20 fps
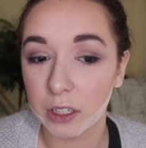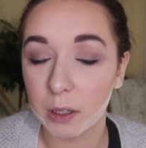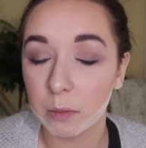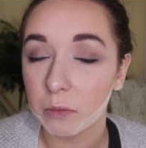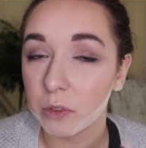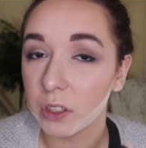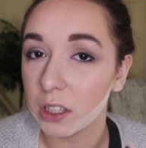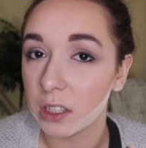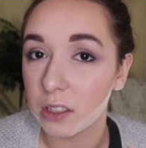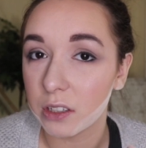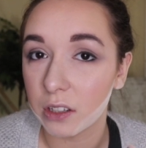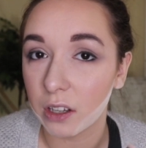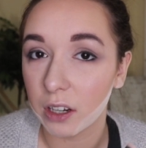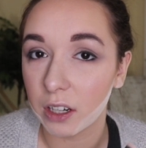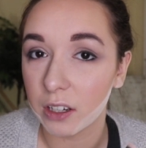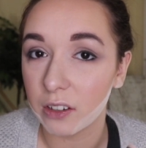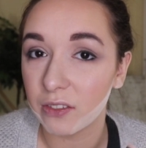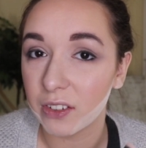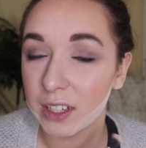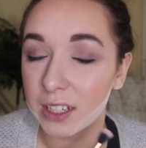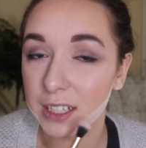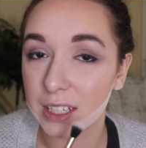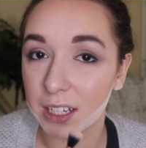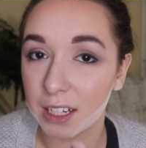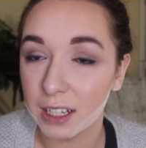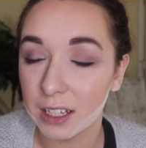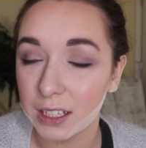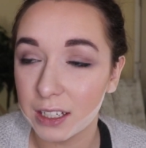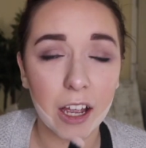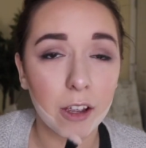I'm really sorry if I
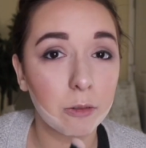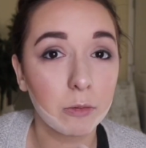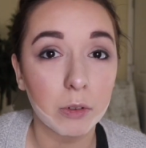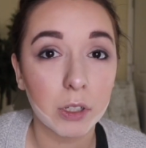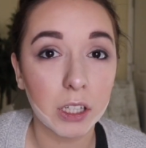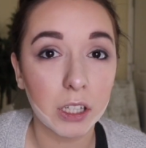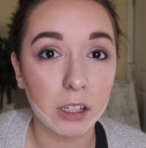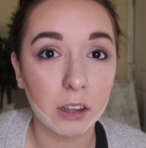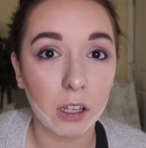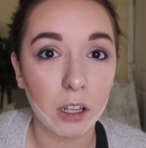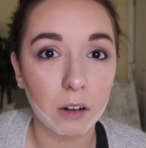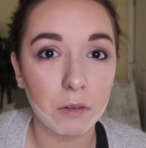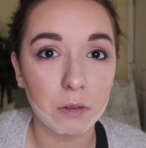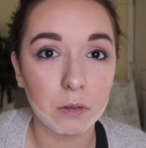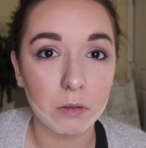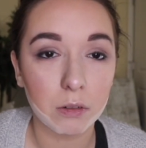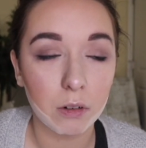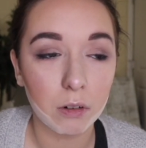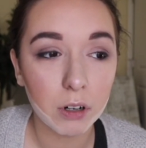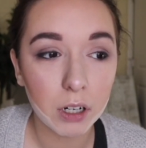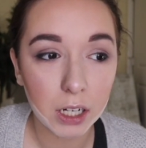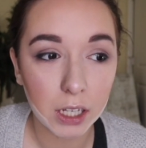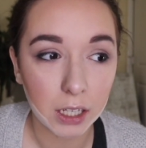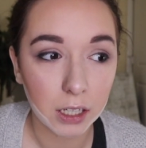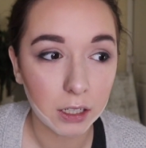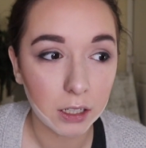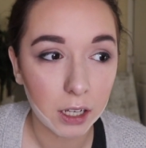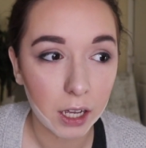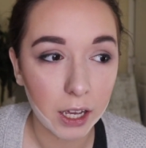didn't. I really thought I was recording.